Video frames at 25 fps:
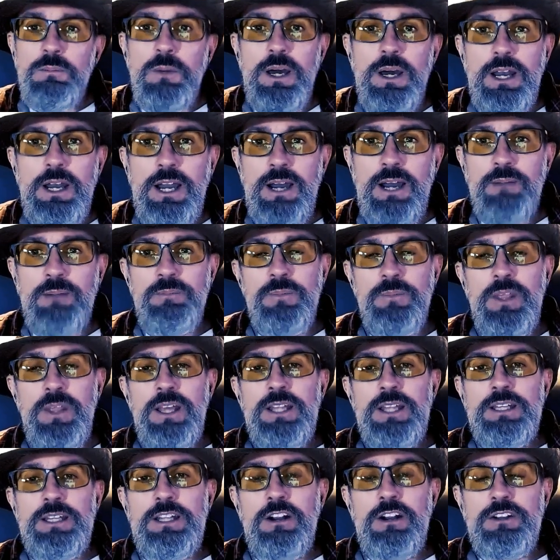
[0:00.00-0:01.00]
But
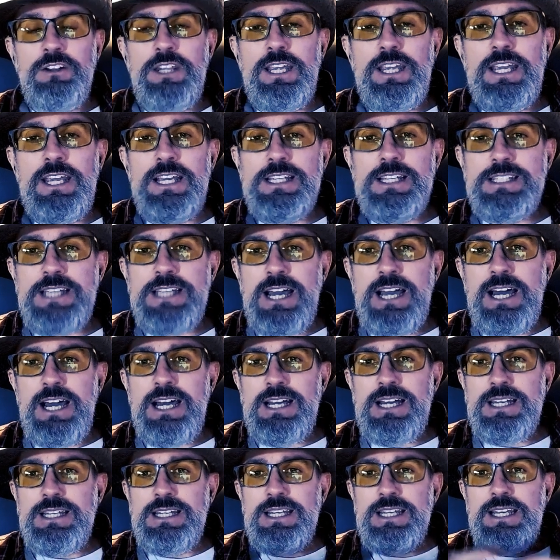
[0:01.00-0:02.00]
the other thing is,
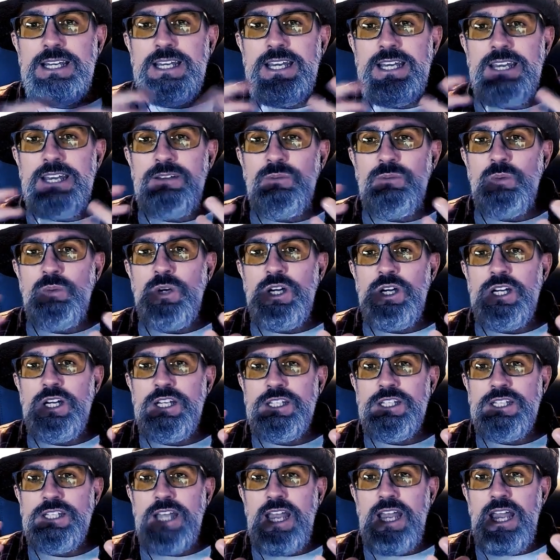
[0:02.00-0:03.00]
it
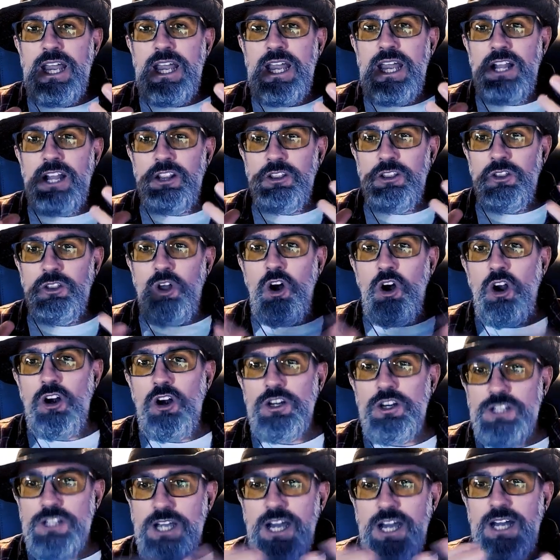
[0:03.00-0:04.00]
was a
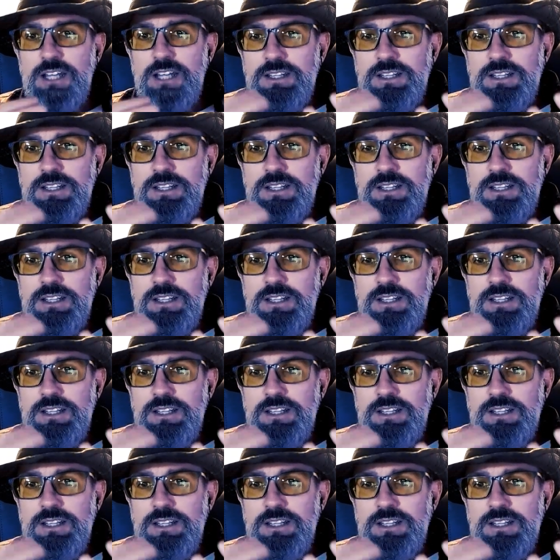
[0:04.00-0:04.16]
large,